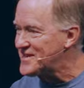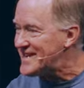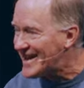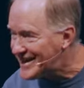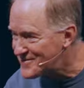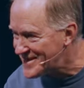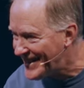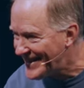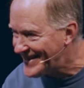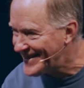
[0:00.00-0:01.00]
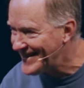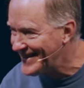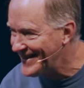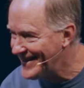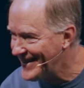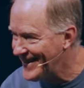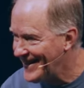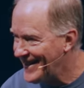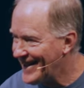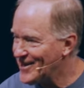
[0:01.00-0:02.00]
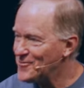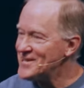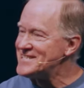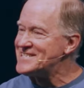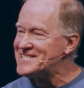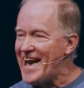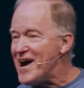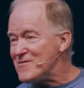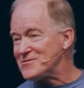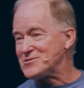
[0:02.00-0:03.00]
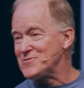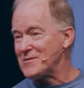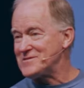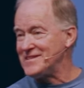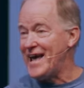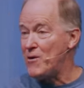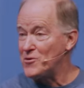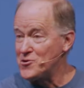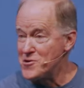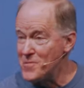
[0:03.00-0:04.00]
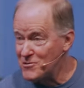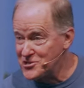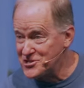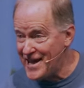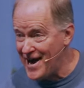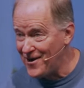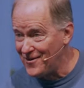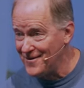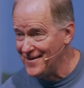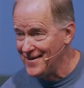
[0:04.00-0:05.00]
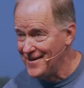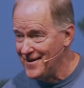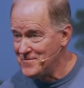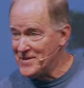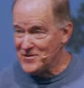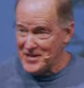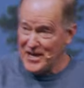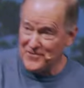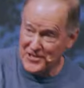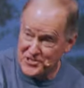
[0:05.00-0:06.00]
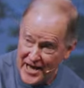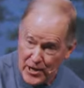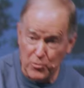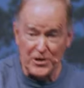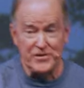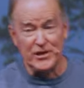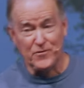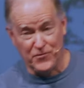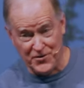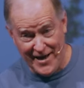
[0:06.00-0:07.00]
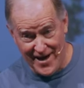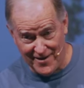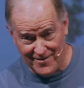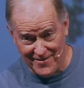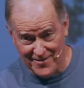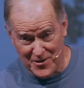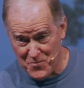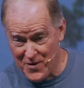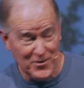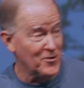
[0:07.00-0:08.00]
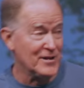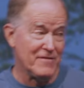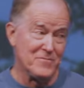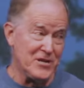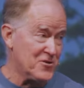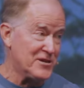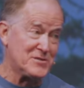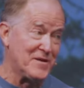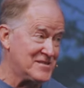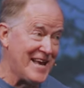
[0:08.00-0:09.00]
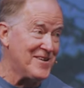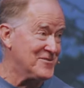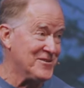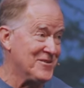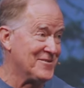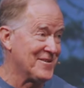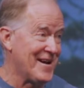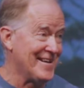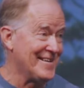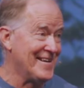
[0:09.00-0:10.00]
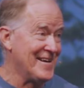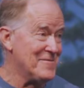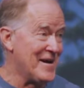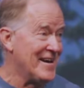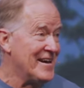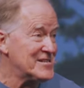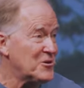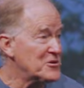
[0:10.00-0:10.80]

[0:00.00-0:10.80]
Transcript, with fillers: negative side. And it went down 20%. Now, what are your emotions now? I mean, in the tank, what do you think your friend now? You probably don't love him nearly as much now, do you? Right? So you